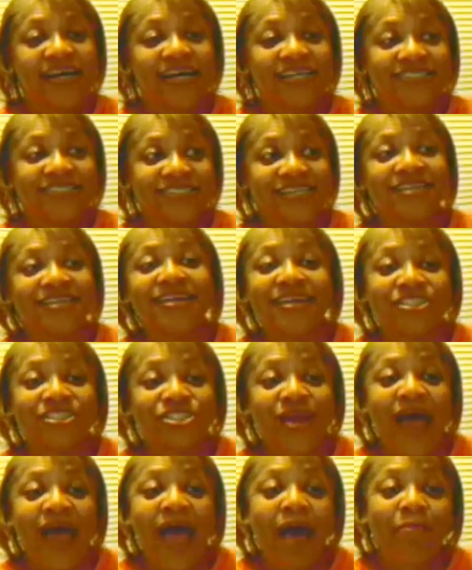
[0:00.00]
A
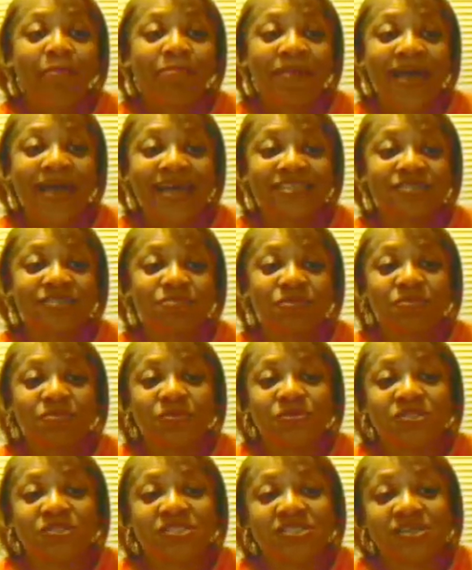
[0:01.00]
teenager at best, but
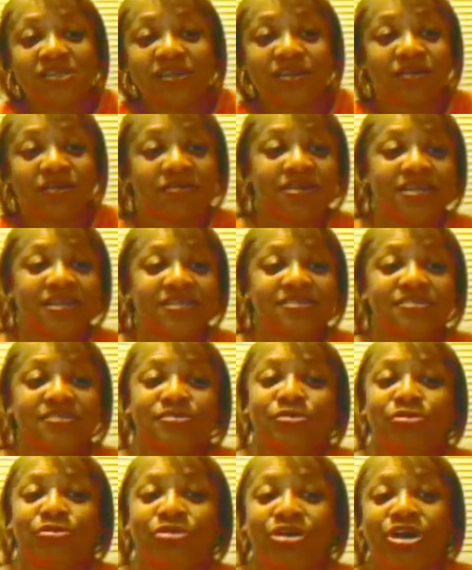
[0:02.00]
mostly a curious
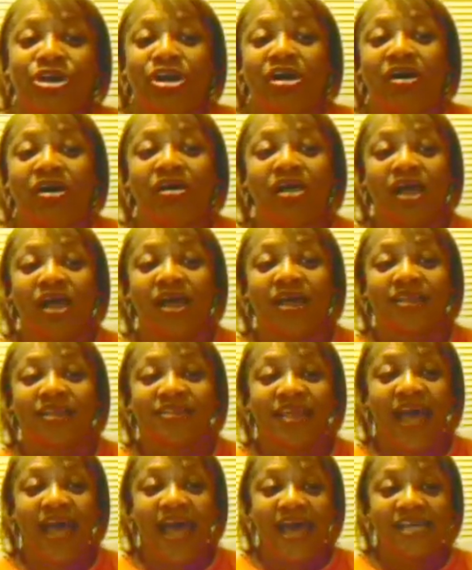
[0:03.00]
little girl
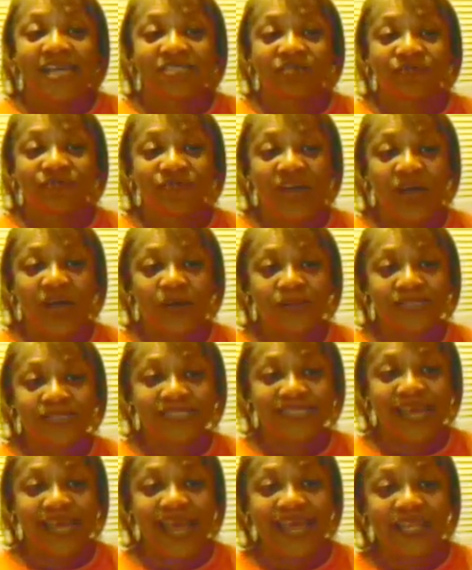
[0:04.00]
that has
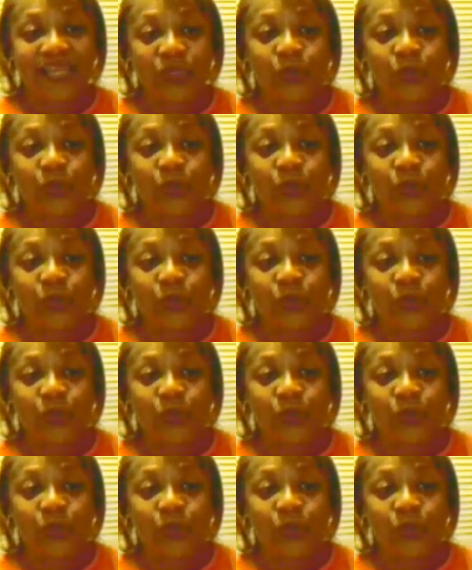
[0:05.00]
found a